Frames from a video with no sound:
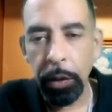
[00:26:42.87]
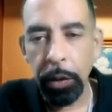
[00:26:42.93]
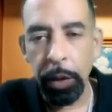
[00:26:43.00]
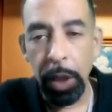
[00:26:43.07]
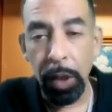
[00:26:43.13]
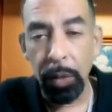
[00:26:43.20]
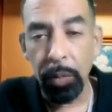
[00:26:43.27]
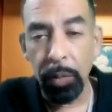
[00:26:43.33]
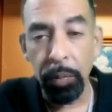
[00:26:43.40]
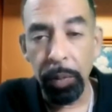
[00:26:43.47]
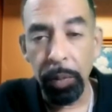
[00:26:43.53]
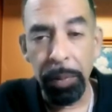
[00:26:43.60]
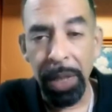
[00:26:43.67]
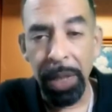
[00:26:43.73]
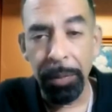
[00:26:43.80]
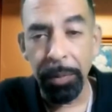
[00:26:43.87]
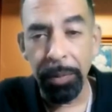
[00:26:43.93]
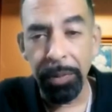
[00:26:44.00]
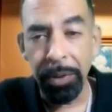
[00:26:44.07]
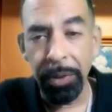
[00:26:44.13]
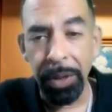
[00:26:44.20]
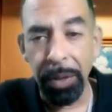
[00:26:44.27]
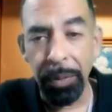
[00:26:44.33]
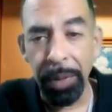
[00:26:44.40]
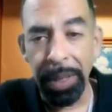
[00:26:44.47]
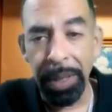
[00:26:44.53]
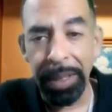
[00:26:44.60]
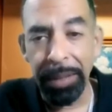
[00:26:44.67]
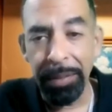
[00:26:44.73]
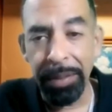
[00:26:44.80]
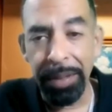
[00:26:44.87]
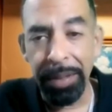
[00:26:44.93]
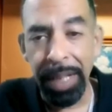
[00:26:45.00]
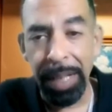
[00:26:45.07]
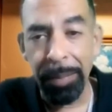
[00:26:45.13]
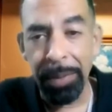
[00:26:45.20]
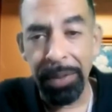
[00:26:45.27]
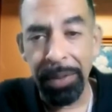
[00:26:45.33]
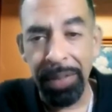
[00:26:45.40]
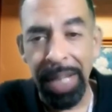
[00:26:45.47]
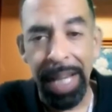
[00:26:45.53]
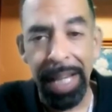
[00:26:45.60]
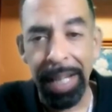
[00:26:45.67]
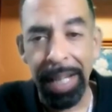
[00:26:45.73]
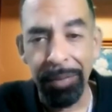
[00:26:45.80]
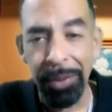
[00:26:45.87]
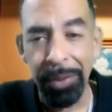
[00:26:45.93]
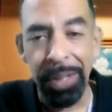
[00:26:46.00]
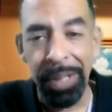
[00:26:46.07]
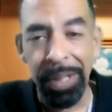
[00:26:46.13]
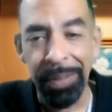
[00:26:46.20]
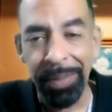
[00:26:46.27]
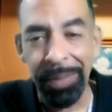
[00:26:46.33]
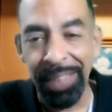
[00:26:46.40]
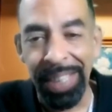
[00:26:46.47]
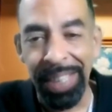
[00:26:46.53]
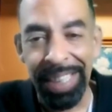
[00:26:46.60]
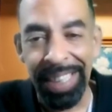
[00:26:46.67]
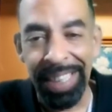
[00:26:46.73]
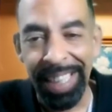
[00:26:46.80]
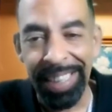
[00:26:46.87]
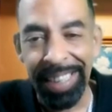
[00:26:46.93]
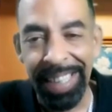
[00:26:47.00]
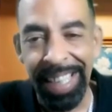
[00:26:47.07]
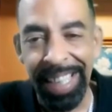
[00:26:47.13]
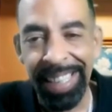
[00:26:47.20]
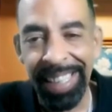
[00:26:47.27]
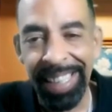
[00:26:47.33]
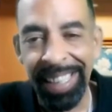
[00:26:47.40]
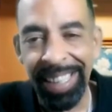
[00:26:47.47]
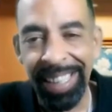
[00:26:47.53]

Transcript: you know, we weren't, you know, really able to save. You know what I'm saying, like that.